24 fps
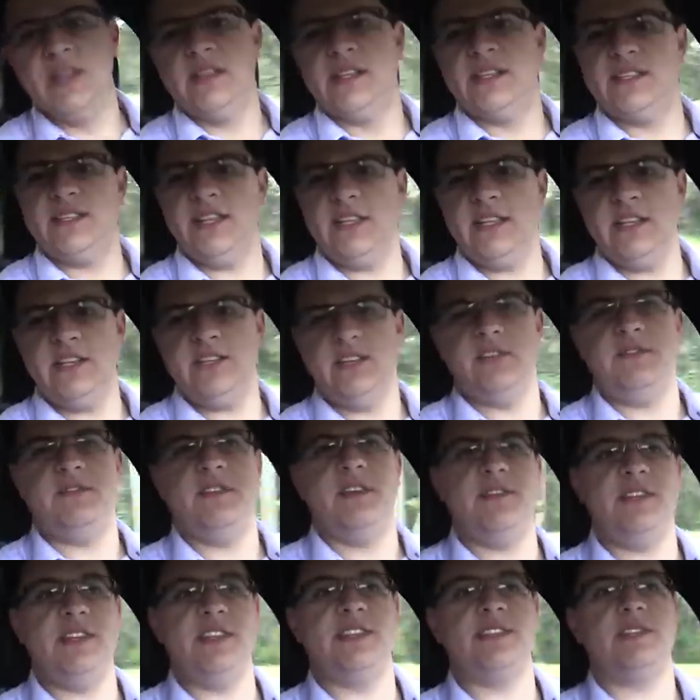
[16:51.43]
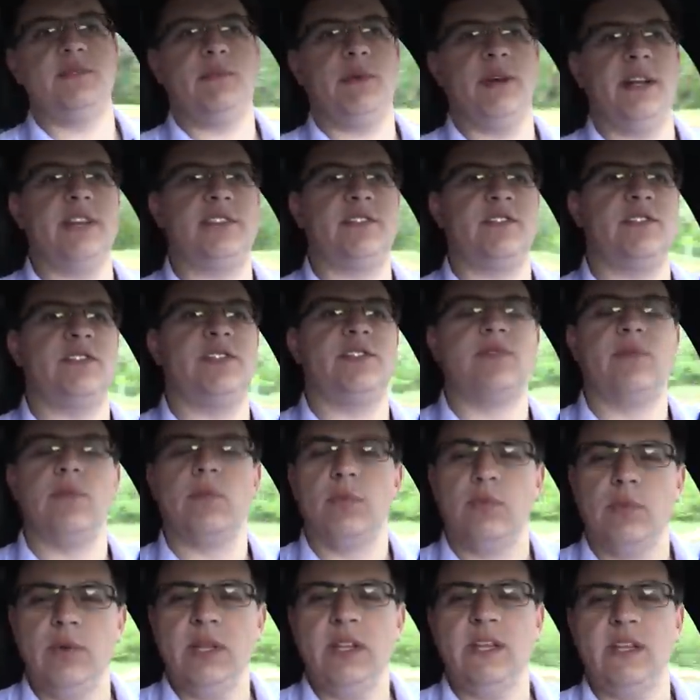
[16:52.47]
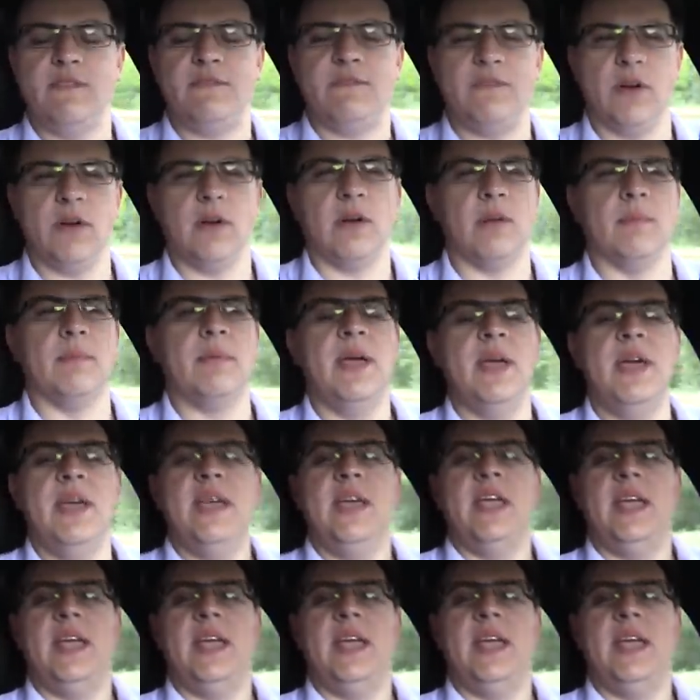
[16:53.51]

The C L A two fifty's springs are just really firm,